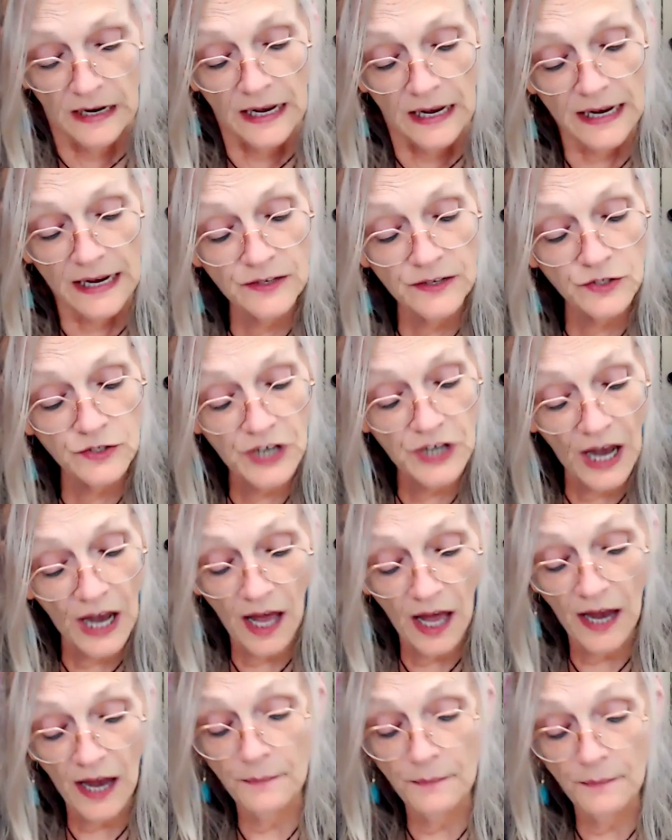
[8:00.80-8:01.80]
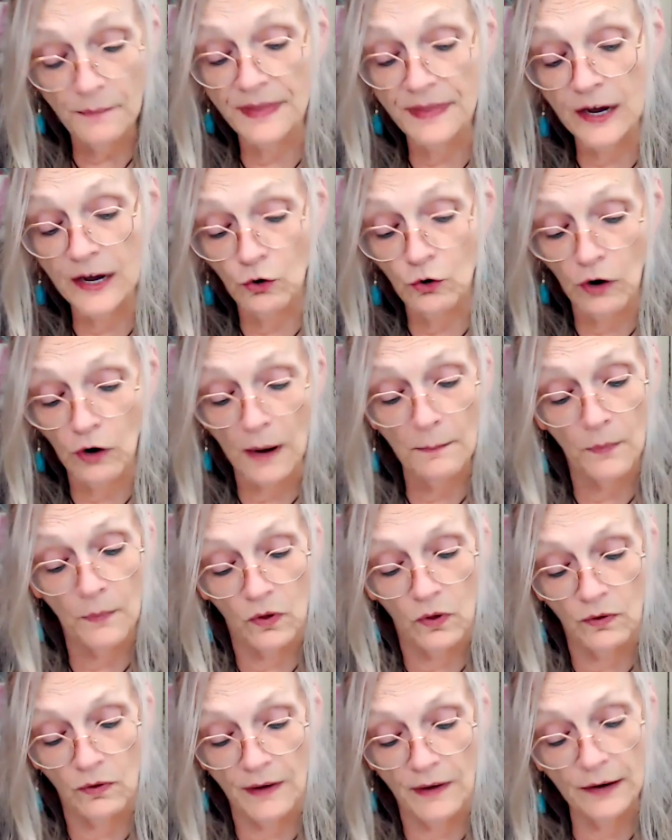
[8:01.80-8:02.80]
In time, they
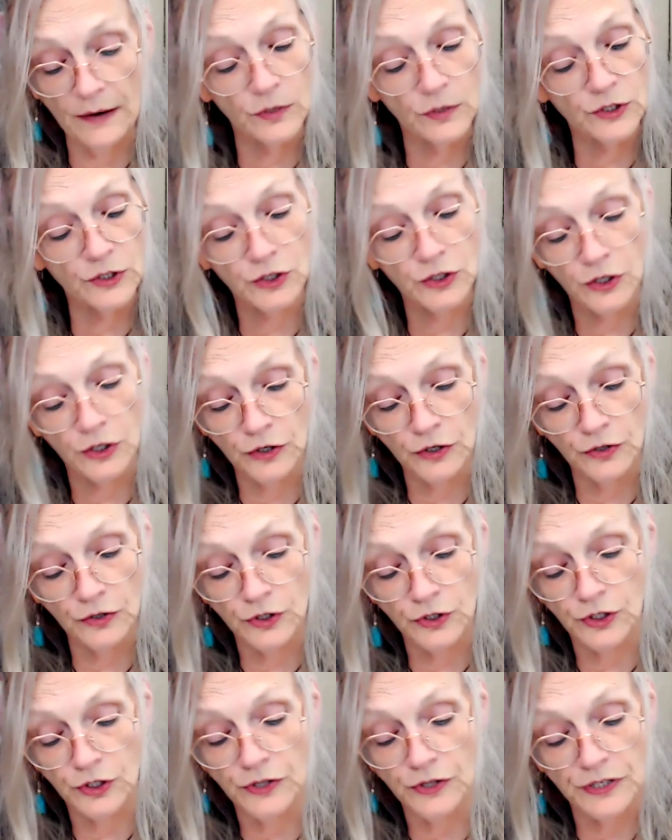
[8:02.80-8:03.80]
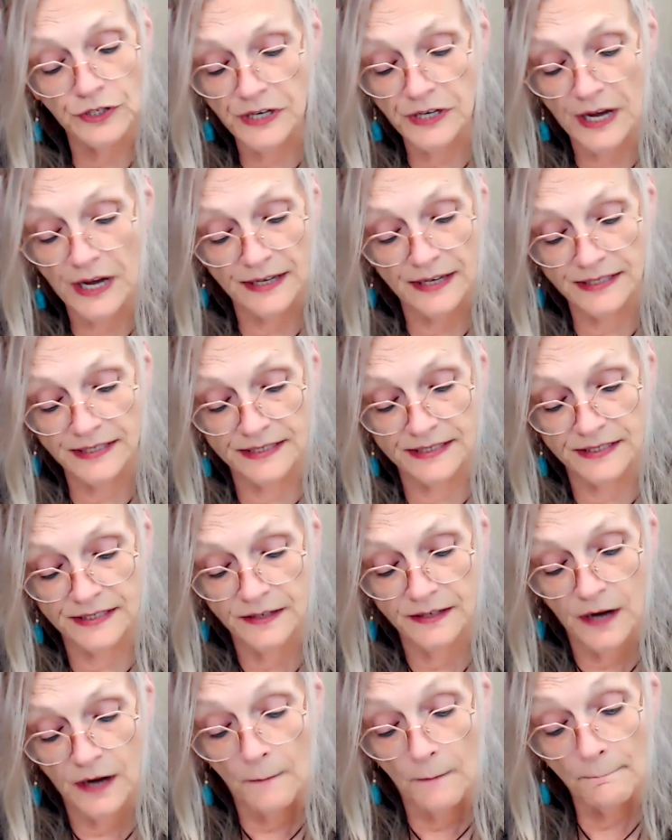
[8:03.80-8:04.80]
crumble and return to the dust,
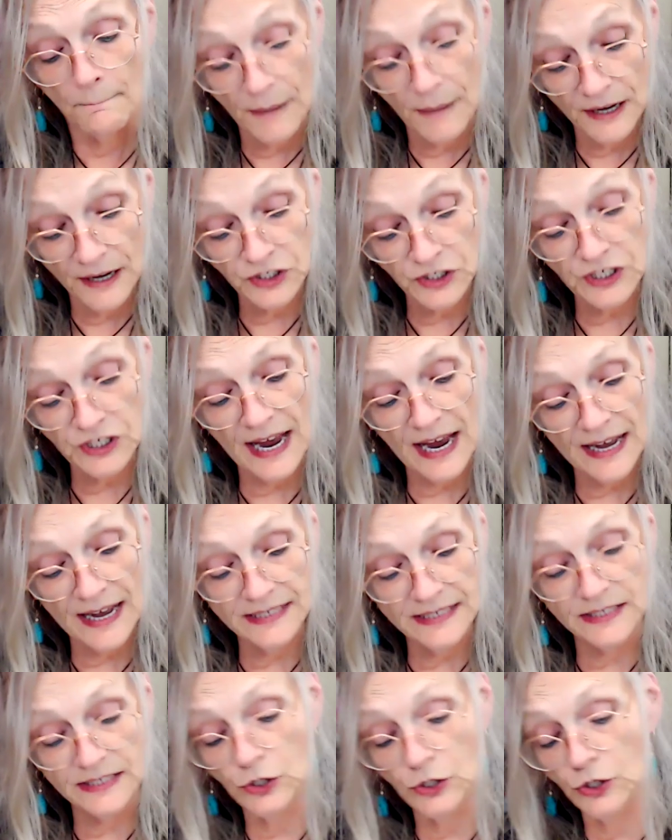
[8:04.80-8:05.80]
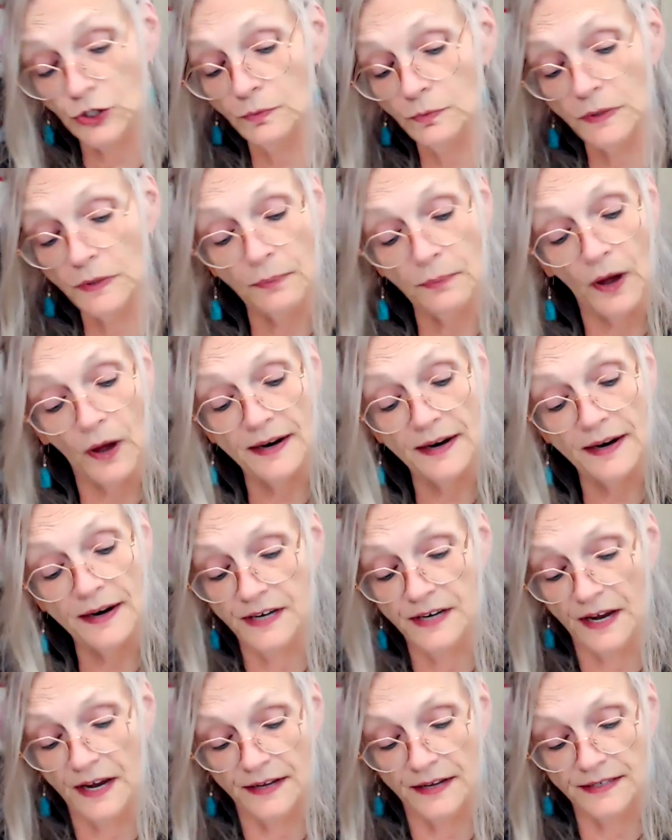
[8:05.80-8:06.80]
much as the human body
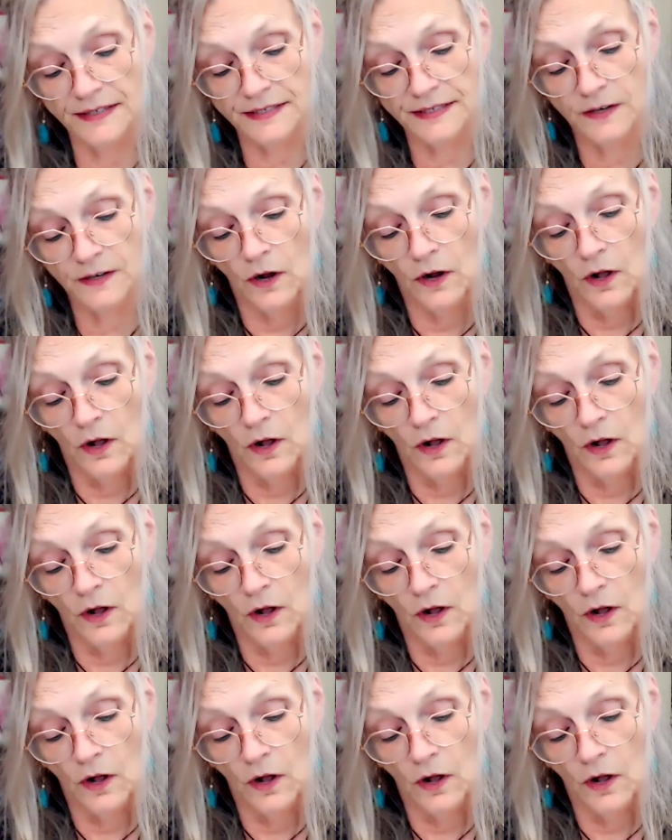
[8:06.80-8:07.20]
does.